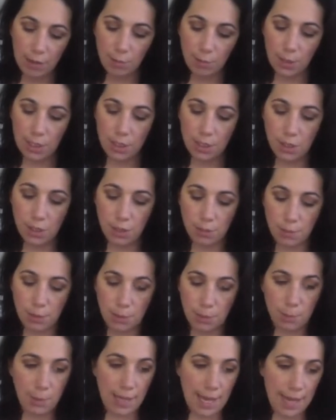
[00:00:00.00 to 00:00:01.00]
Now I'm going to do
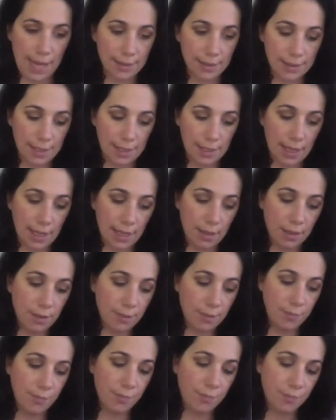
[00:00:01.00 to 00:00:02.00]
the purple accent
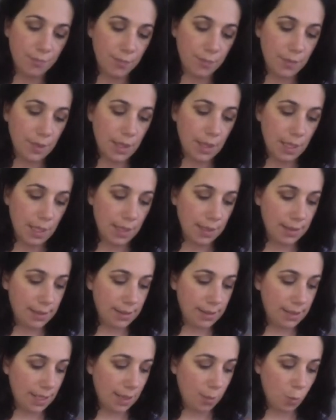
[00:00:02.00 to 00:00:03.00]
nail.
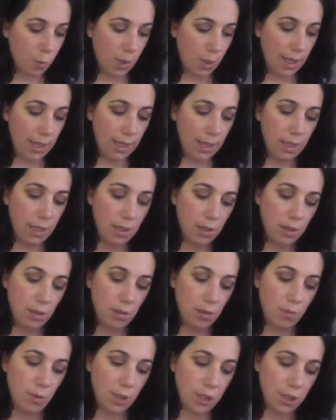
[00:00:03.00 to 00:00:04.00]
Same way,
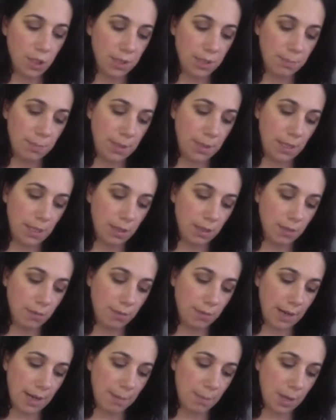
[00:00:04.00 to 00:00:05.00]
we just
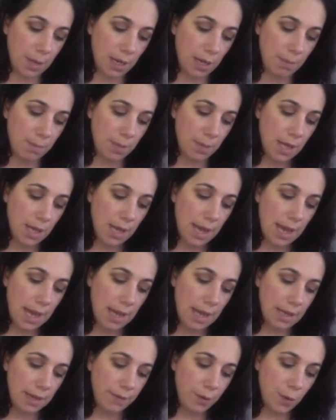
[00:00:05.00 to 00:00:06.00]
peel the wrap up.
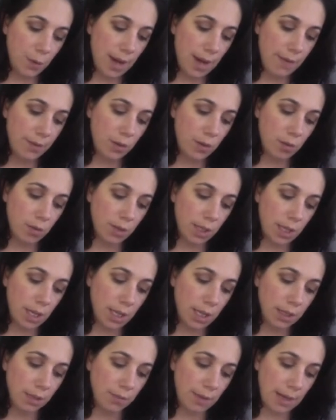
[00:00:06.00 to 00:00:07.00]
And if you haven't
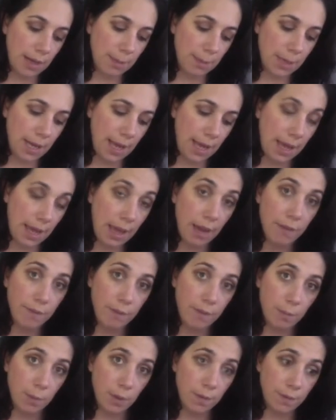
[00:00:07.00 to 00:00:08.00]
already cut the wrap in
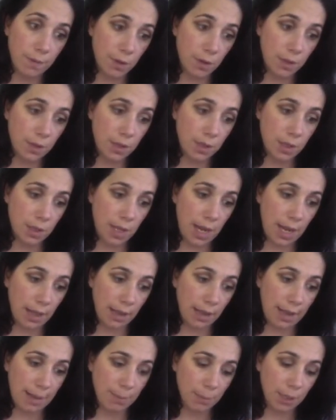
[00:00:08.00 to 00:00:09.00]
half from the first
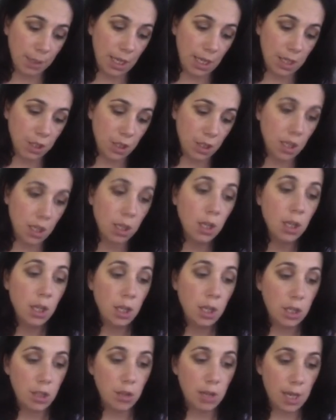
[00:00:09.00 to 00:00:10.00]
nail application,
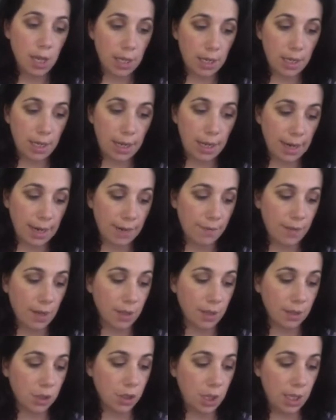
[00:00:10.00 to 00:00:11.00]
you cut it in half
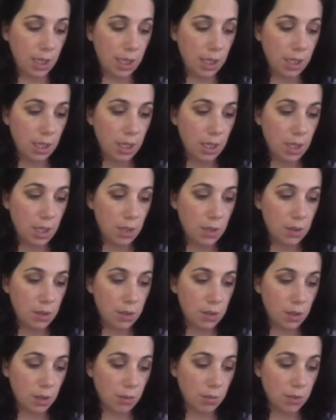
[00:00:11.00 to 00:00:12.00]
on the sheet.
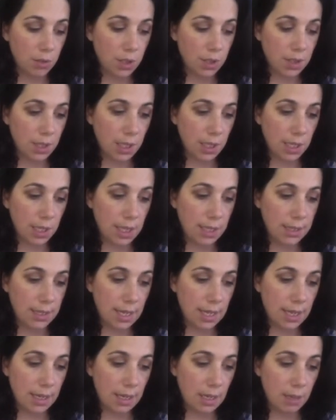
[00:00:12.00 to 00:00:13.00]
So we're just going to
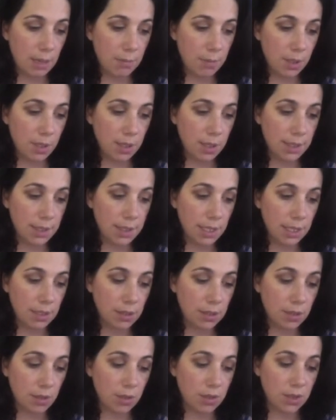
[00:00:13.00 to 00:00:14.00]
heat that up. You can
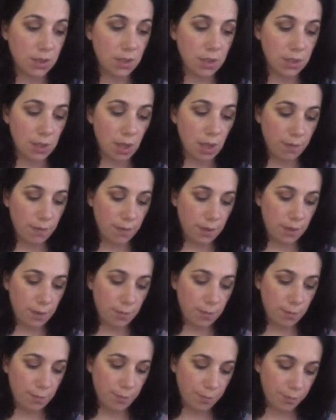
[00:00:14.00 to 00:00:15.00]
see it starts to
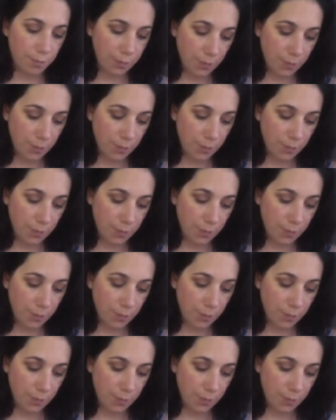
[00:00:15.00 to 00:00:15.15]
soften.